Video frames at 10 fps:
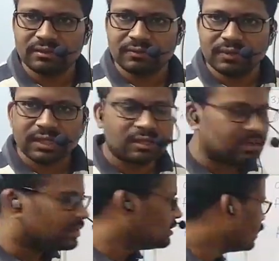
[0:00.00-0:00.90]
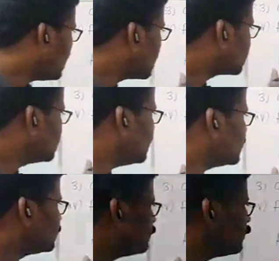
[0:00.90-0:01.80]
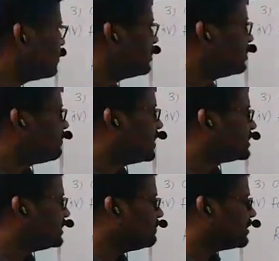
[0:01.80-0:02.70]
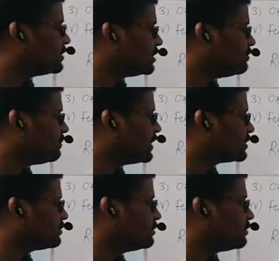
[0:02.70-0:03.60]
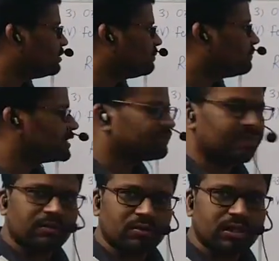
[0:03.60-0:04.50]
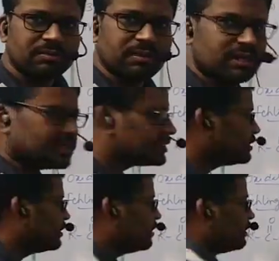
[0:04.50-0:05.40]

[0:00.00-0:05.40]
Okay. RCHO plus Cu plus 2 plus 5OH minus